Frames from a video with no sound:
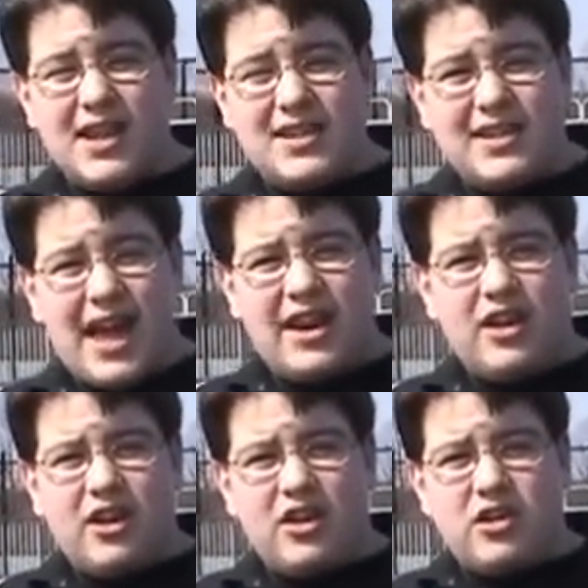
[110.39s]
is that
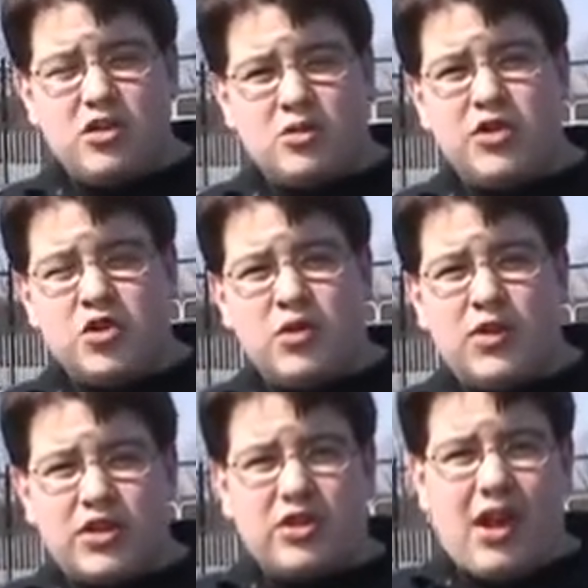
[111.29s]
Newton's
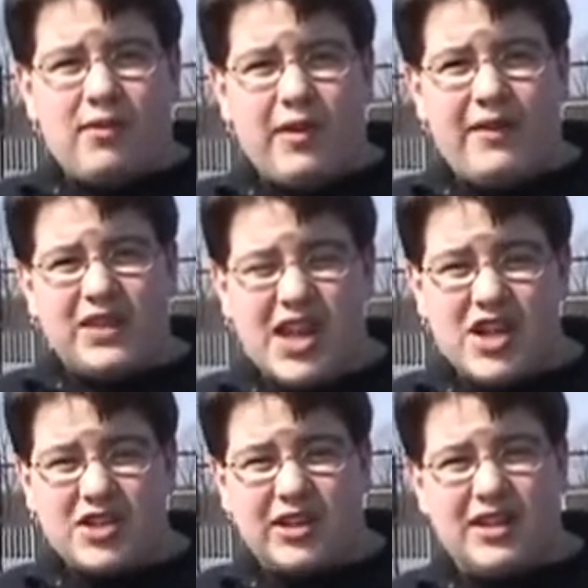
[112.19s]
universal law of
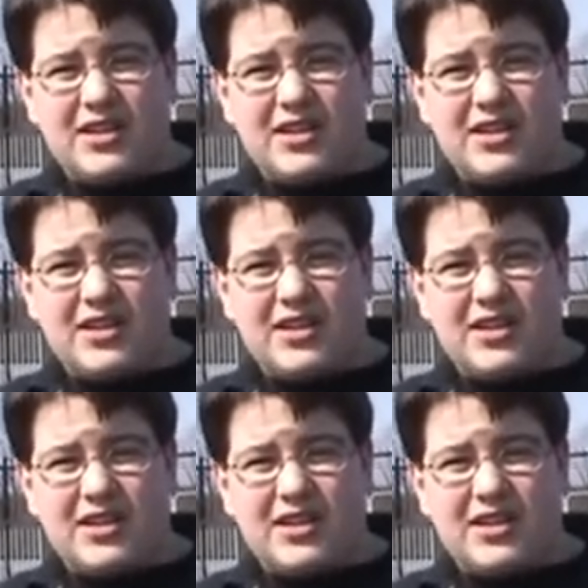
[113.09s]
gravitation